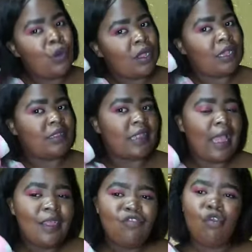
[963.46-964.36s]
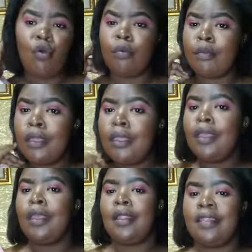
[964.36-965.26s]
girls are showing me.
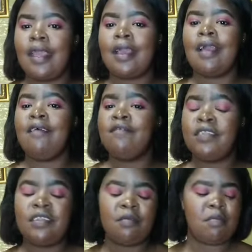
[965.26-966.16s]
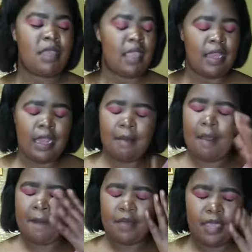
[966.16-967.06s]
They are comforting me, and
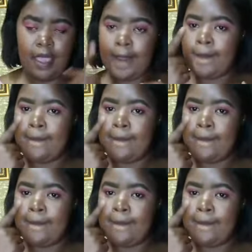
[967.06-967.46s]
I'm here.